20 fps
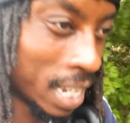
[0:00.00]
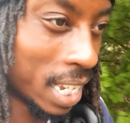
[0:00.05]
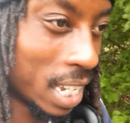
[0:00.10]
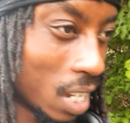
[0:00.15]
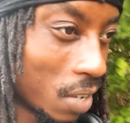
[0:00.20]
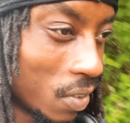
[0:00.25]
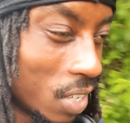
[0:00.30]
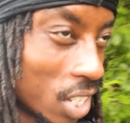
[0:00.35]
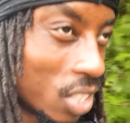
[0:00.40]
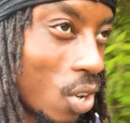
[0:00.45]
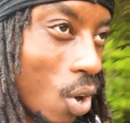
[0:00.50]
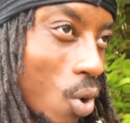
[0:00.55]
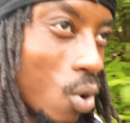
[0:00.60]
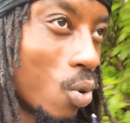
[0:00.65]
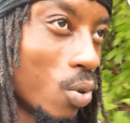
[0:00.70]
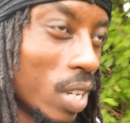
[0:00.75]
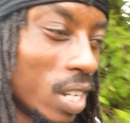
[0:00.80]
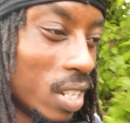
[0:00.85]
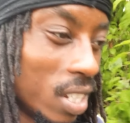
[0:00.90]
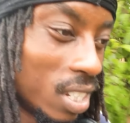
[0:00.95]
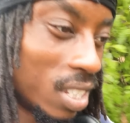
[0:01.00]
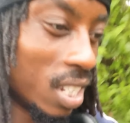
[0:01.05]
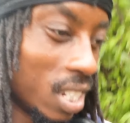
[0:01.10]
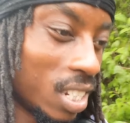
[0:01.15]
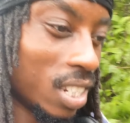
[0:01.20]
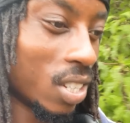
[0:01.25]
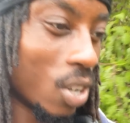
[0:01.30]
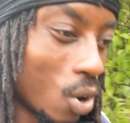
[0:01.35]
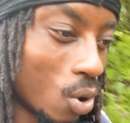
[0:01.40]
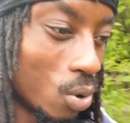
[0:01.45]
Even this whole, you see
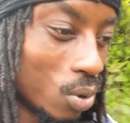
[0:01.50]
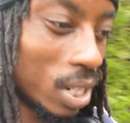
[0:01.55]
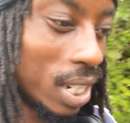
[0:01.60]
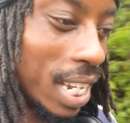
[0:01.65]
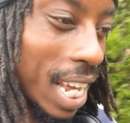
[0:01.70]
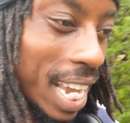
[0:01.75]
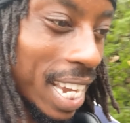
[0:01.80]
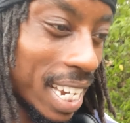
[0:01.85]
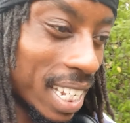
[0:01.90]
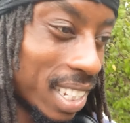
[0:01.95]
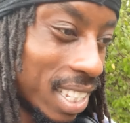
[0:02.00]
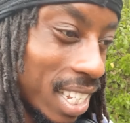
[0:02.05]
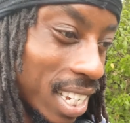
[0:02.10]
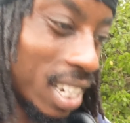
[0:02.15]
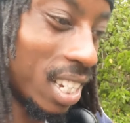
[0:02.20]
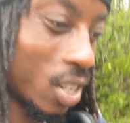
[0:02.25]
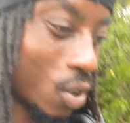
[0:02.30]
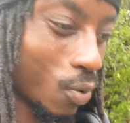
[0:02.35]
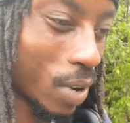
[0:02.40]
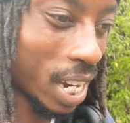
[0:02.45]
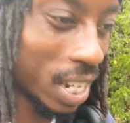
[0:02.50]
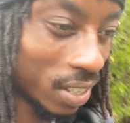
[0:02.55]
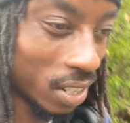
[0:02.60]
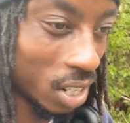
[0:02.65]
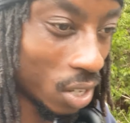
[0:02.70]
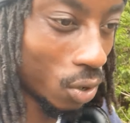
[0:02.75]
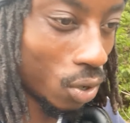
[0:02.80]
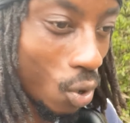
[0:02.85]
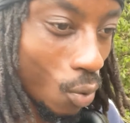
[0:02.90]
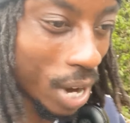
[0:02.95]
this whole dating thing, the way
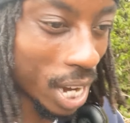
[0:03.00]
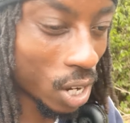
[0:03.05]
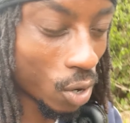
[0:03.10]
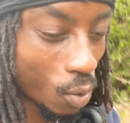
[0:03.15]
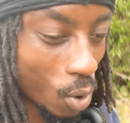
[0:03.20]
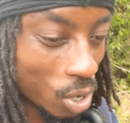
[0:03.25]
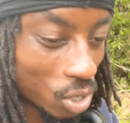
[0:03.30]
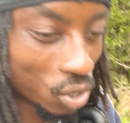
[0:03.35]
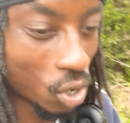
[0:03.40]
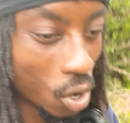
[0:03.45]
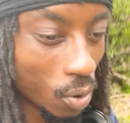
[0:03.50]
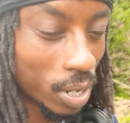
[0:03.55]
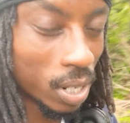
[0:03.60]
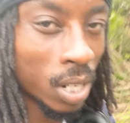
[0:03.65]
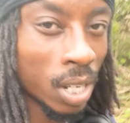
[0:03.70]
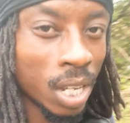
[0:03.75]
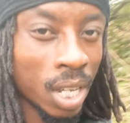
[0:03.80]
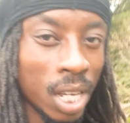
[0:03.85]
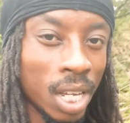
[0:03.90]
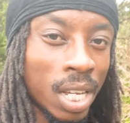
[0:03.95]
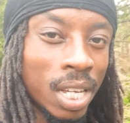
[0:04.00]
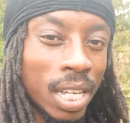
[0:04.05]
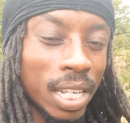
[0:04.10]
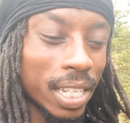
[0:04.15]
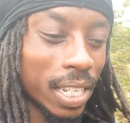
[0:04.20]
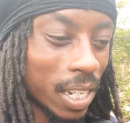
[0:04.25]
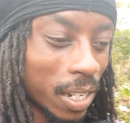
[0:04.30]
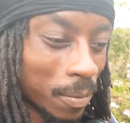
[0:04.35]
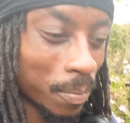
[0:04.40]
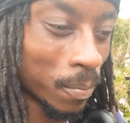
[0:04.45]
the world's going,
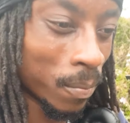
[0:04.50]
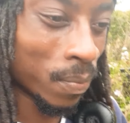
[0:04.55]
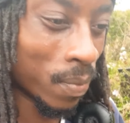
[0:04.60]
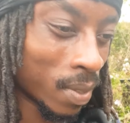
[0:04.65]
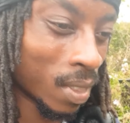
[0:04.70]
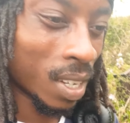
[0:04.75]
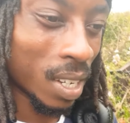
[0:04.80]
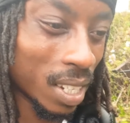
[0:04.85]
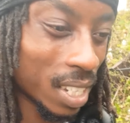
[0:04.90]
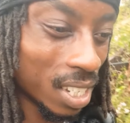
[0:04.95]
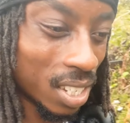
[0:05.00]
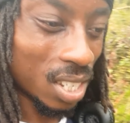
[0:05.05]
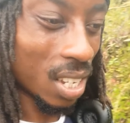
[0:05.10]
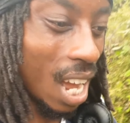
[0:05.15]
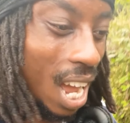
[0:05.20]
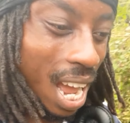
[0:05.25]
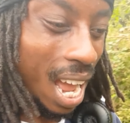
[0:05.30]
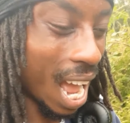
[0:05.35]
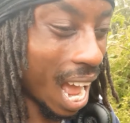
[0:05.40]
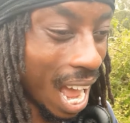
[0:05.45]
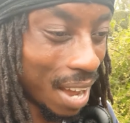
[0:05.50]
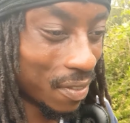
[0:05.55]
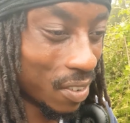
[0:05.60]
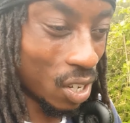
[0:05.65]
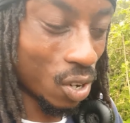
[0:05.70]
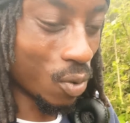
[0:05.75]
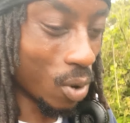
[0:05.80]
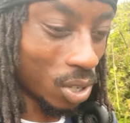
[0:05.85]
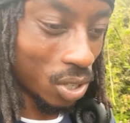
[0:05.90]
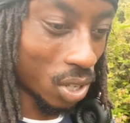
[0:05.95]
yeah? I think
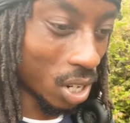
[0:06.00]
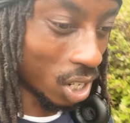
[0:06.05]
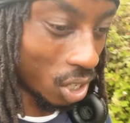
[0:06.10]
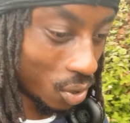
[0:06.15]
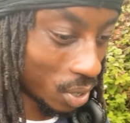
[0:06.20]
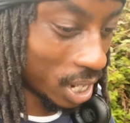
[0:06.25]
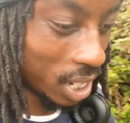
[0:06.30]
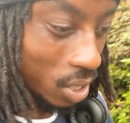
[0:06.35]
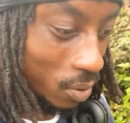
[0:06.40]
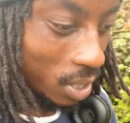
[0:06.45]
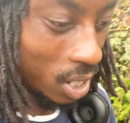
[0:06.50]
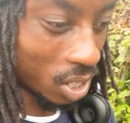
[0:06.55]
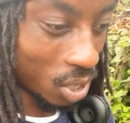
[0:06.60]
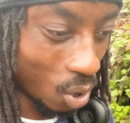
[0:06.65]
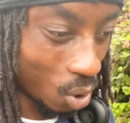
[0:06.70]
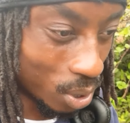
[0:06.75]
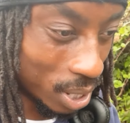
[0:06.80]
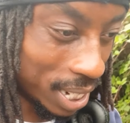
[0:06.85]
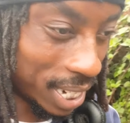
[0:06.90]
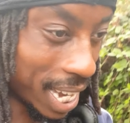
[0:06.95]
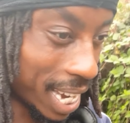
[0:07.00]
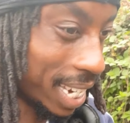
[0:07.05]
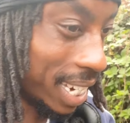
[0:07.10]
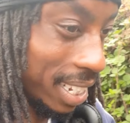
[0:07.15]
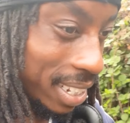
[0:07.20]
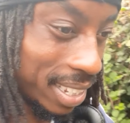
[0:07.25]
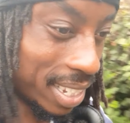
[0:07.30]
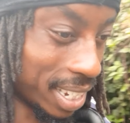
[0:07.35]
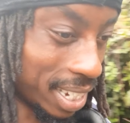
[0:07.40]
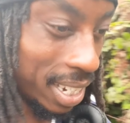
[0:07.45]
the world's going crazy with this whole
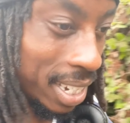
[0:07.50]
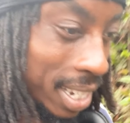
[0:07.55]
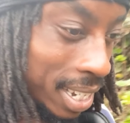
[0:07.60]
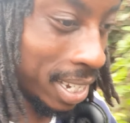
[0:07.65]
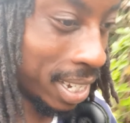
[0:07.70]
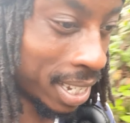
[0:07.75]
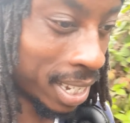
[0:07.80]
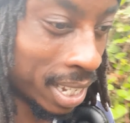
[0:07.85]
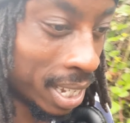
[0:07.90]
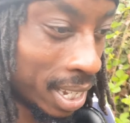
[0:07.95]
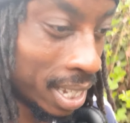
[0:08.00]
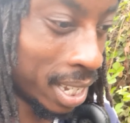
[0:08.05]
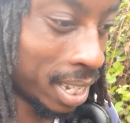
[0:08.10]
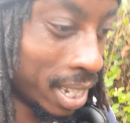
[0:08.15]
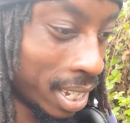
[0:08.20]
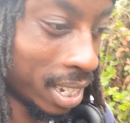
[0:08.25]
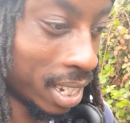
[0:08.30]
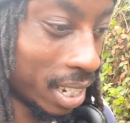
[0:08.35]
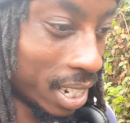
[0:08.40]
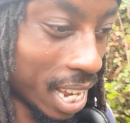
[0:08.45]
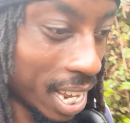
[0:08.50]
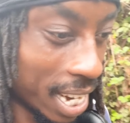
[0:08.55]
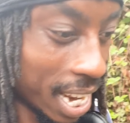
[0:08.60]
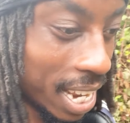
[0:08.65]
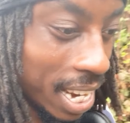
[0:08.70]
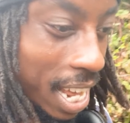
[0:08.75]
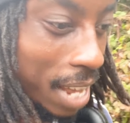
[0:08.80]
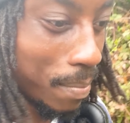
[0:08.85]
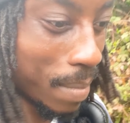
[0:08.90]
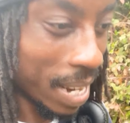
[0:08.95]
dating thing.
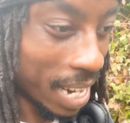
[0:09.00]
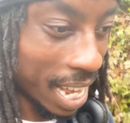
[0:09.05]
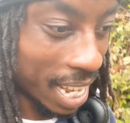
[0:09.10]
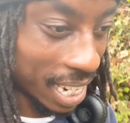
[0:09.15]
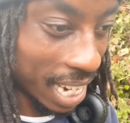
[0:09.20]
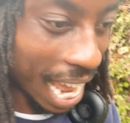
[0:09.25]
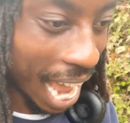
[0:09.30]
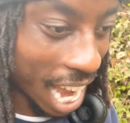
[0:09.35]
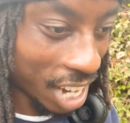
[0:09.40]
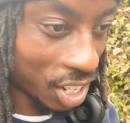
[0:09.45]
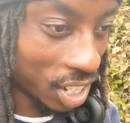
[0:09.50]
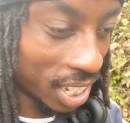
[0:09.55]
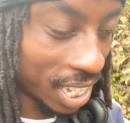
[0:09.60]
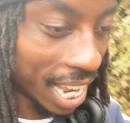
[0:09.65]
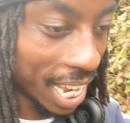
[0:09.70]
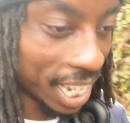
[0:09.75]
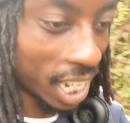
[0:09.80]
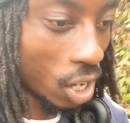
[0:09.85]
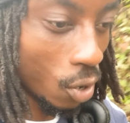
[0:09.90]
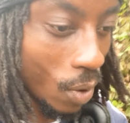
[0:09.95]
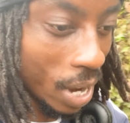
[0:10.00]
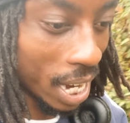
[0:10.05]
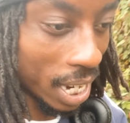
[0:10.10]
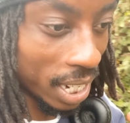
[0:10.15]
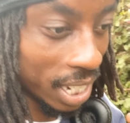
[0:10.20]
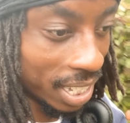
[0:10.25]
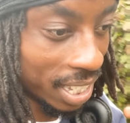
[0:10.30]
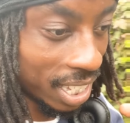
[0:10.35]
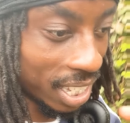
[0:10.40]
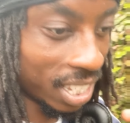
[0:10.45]
They're actually taking away,
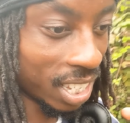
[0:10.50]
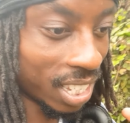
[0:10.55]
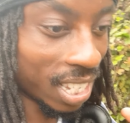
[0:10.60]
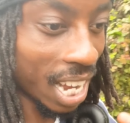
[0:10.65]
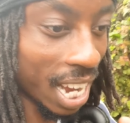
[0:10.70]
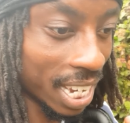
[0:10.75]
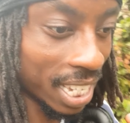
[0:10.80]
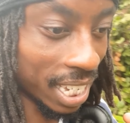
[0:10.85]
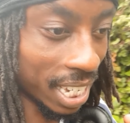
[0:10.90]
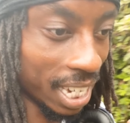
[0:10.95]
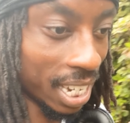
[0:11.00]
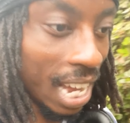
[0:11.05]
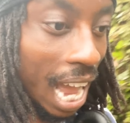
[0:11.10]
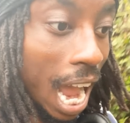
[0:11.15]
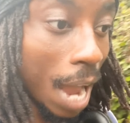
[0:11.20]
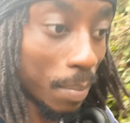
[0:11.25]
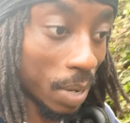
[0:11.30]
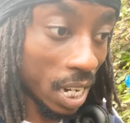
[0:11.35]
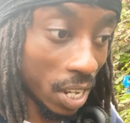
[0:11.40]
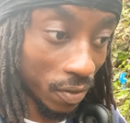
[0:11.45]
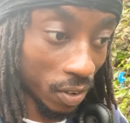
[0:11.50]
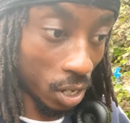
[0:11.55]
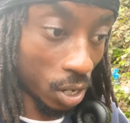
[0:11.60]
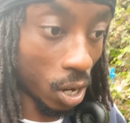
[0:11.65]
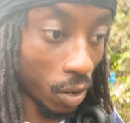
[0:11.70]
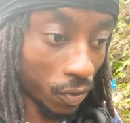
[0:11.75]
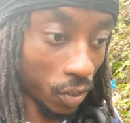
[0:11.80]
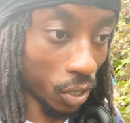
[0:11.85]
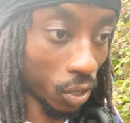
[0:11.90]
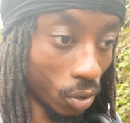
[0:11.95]
this is society, yeah? I believe in
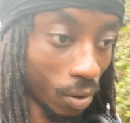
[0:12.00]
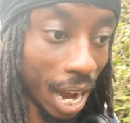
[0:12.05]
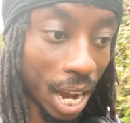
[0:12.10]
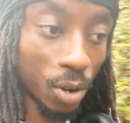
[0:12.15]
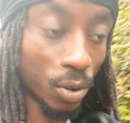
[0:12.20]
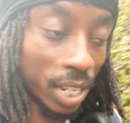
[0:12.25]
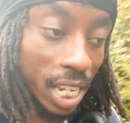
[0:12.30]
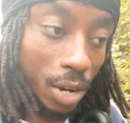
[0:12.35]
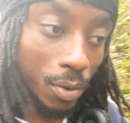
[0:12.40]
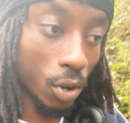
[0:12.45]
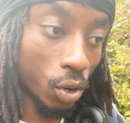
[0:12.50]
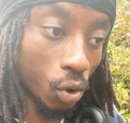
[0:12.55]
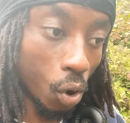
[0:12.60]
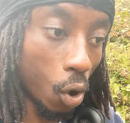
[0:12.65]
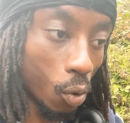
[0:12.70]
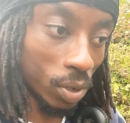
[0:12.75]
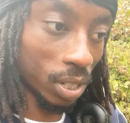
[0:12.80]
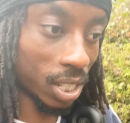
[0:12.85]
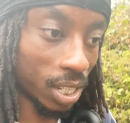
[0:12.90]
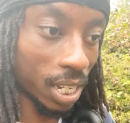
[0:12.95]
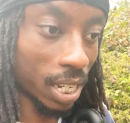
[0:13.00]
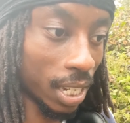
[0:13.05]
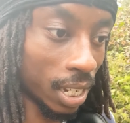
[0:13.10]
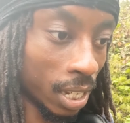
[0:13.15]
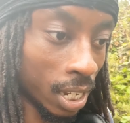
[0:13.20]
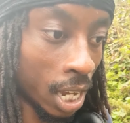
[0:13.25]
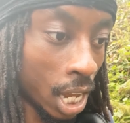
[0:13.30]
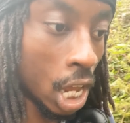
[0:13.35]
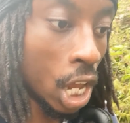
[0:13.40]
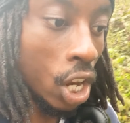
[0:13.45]
love, you know. I don't care what no one say.
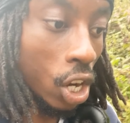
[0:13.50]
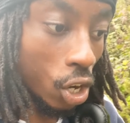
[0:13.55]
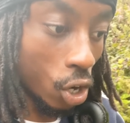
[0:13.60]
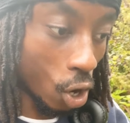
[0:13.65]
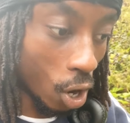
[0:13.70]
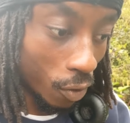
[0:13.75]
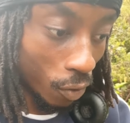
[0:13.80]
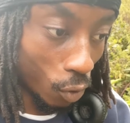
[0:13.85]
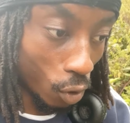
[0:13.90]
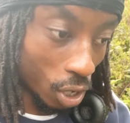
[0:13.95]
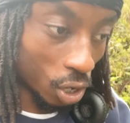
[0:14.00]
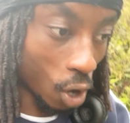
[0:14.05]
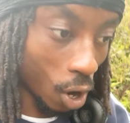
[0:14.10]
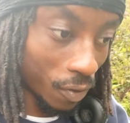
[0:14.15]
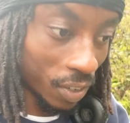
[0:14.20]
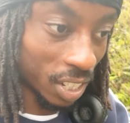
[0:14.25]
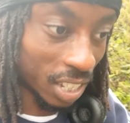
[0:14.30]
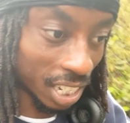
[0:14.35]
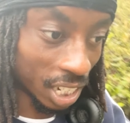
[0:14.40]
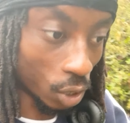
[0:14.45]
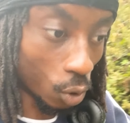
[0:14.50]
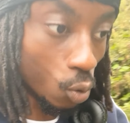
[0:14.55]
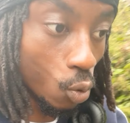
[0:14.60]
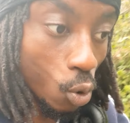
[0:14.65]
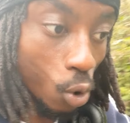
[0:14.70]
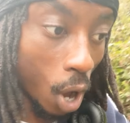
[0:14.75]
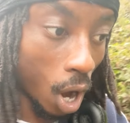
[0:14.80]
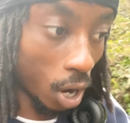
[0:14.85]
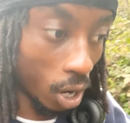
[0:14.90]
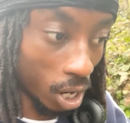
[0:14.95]
Love is in
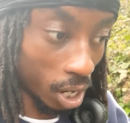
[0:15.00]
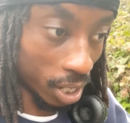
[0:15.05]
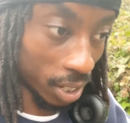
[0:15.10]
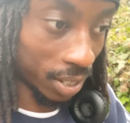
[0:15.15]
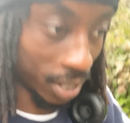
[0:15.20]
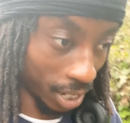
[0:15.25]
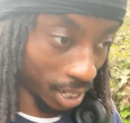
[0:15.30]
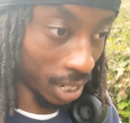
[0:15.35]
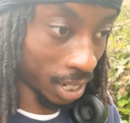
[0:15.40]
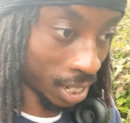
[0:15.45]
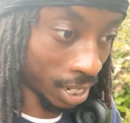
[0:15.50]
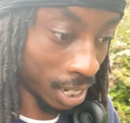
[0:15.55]
all our hearts, yeah?